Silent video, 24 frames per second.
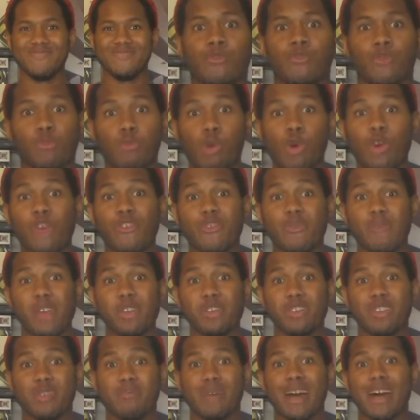For more
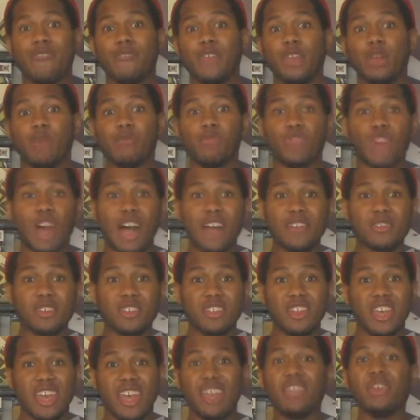information about Philip
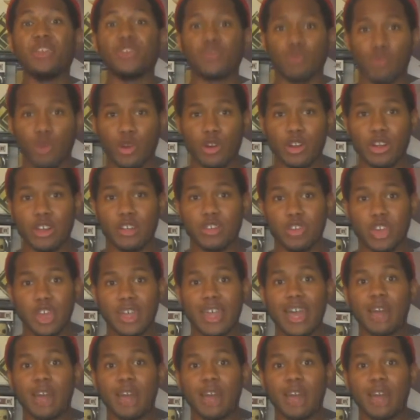Johnson and his work, check